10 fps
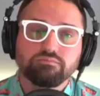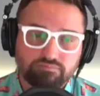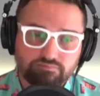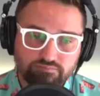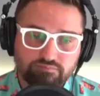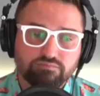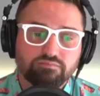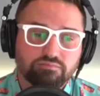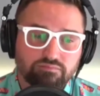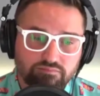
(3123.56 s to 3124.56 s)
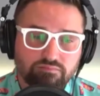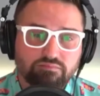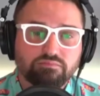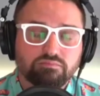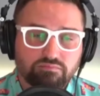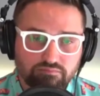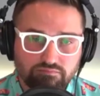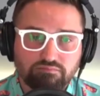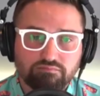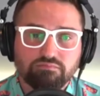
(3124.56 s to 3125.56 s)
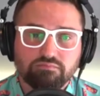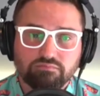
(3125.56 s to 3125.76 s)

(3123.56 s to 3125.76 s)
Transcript: get the good mental health they need.